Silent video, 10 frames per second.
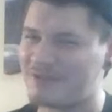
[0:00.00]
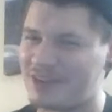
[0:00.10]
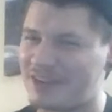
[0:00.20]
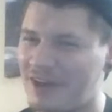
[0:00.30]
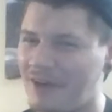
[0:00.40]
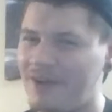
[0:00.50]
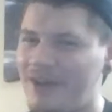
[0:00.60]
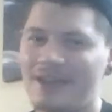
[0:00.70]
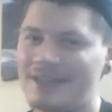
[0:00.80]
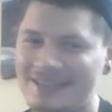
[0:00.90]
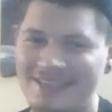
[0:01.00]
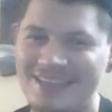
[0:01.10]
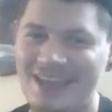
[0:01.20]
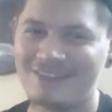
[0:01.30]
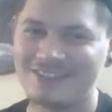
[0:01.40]
video. It
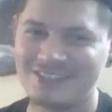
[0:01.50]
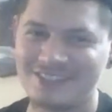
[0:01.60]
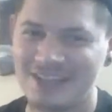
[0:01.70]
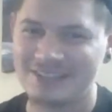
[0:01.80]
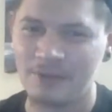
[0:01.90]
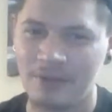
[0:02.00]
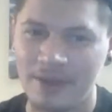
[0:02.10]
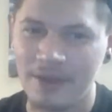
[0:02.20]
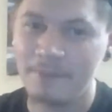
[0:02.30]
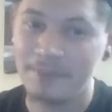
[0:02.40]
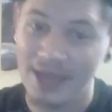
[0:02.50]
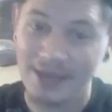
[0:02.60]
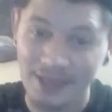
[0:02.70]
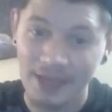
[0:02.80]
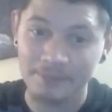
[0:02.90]
never turns out that way, but I had
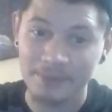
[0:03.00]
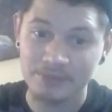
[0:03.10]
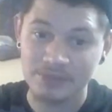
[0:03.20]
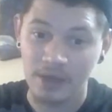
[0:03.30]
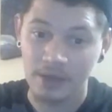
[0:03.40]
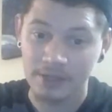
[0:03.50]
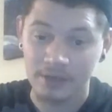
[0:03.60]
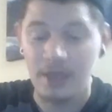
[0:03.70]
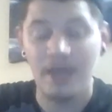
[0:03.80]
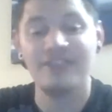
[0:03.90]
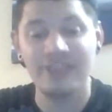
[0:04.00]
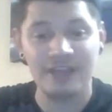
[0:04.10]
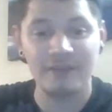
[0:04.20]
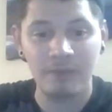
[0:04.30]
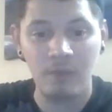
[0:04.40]
a lot of people talking.
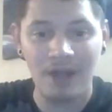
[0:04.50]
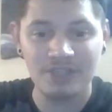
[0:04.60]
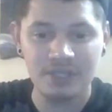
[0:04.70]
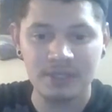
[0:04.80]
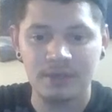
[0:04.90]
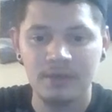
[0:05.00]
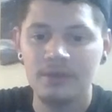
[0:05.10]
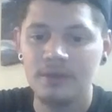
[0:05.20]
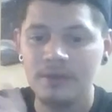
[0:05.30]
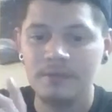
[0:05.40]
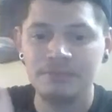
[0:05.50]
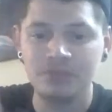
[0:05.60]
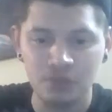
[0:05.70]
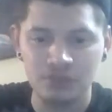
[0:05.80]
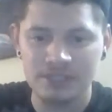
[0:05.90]
Thank you for watching.
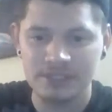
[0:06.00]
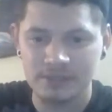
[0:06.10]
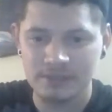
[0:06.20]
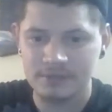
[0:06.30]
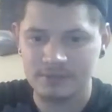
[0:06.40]
Deuces.